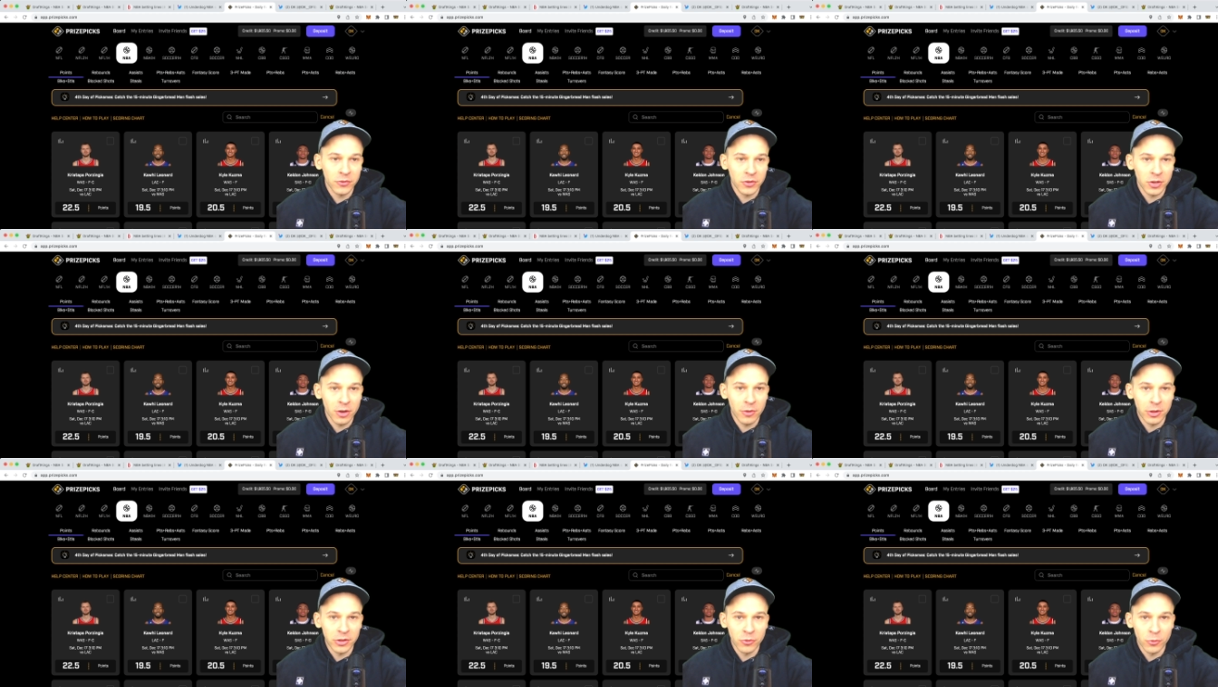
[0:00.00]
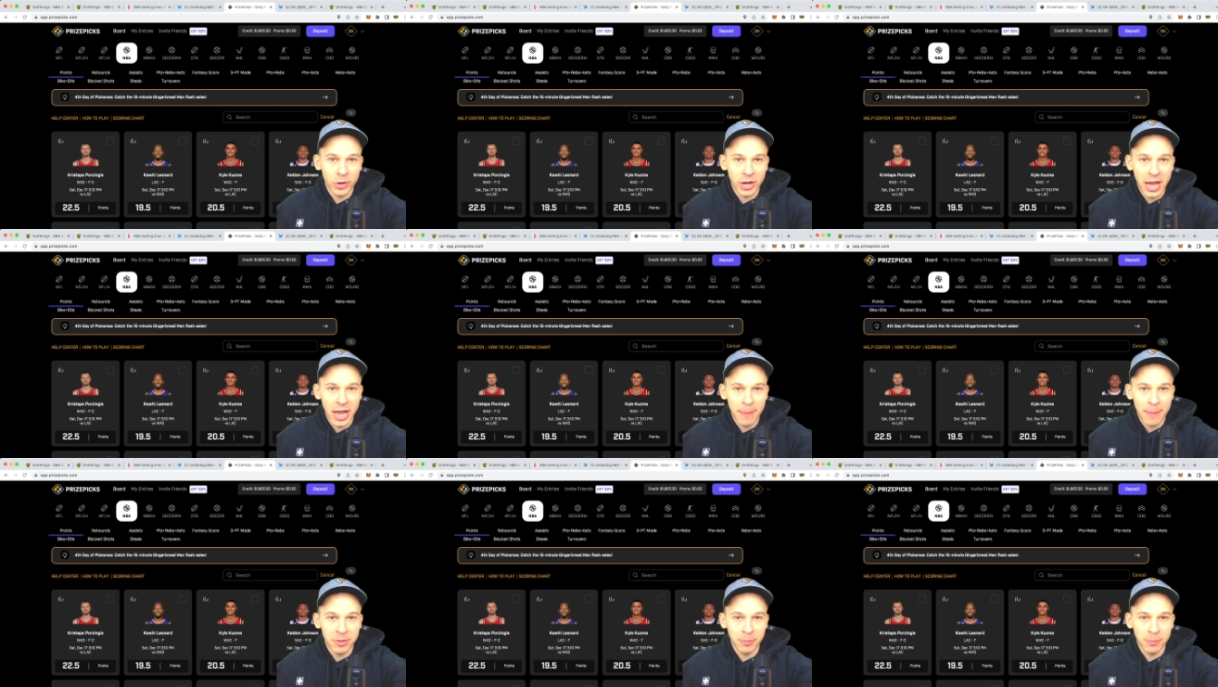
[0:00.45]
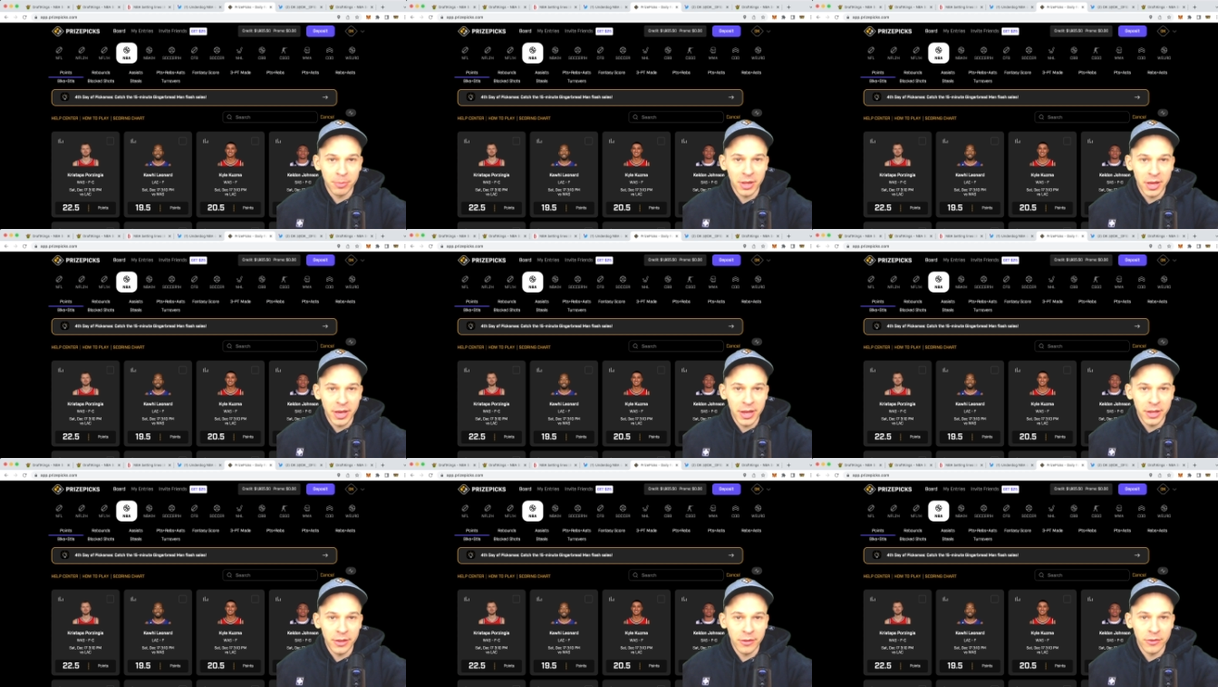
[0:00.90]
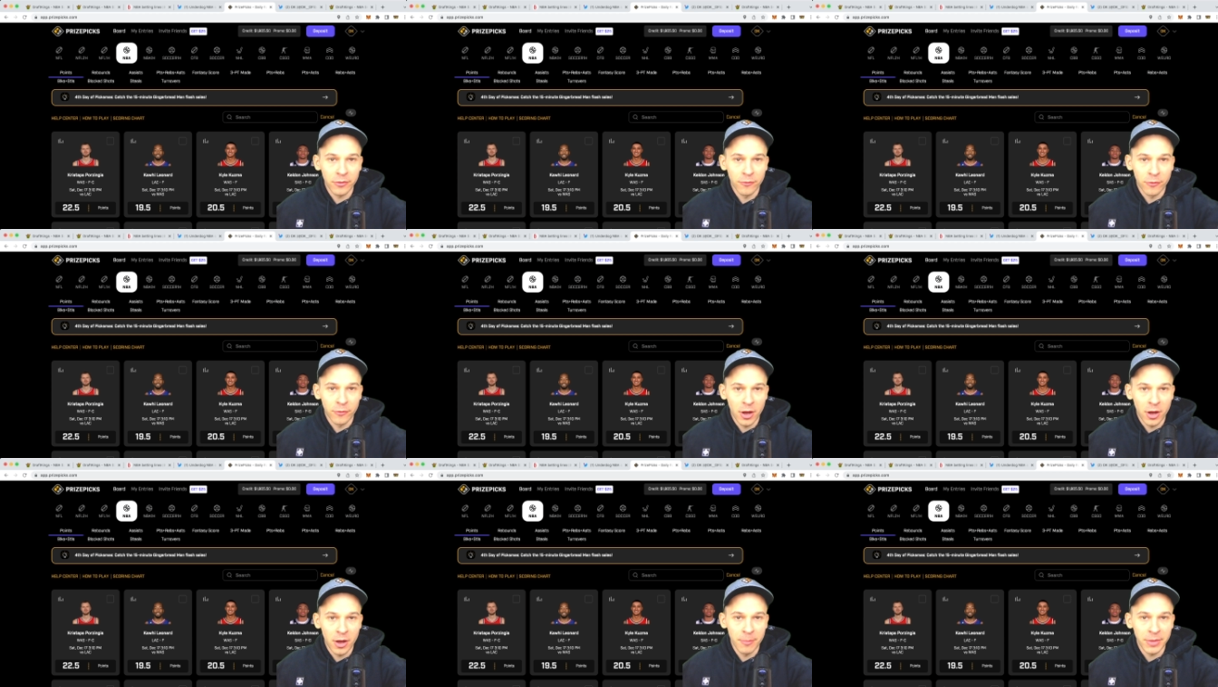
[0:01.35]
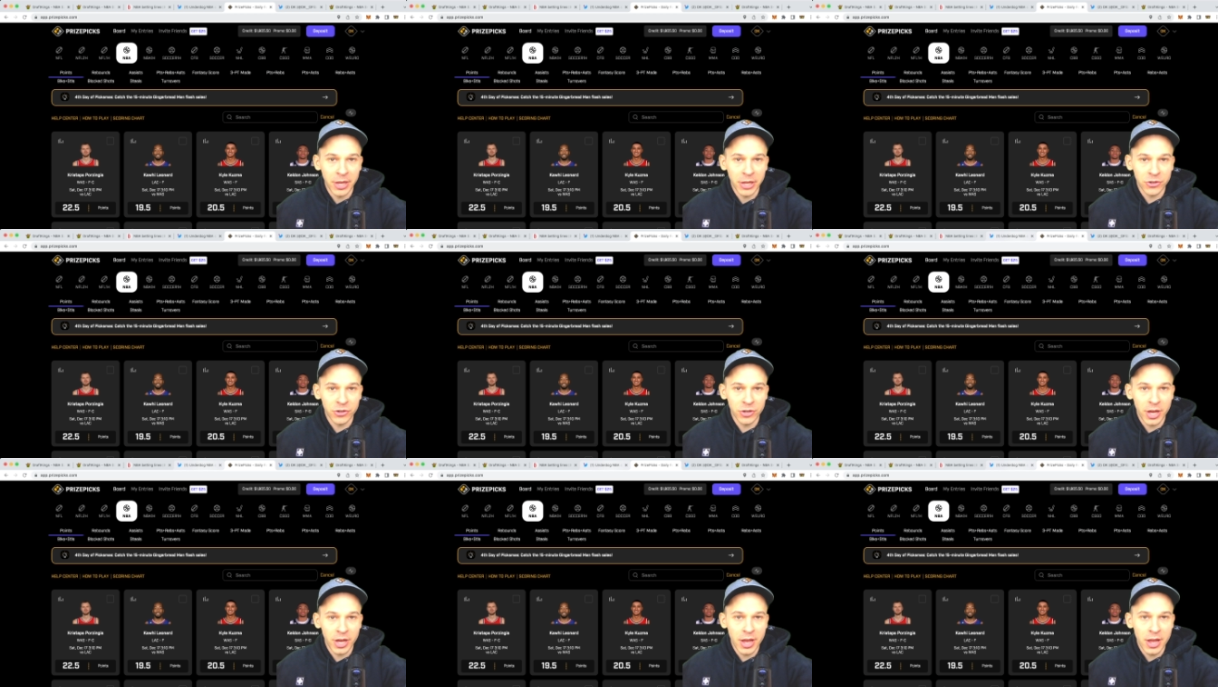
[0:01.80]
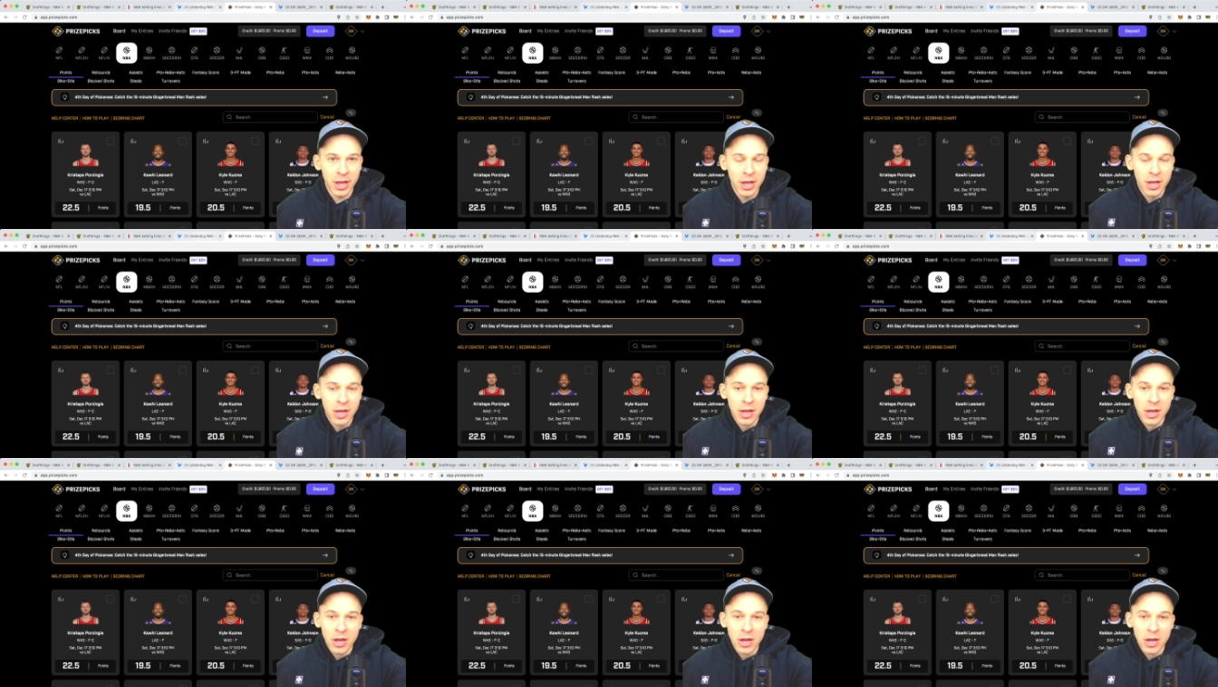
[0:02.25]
So let's recap the plays from yesterday.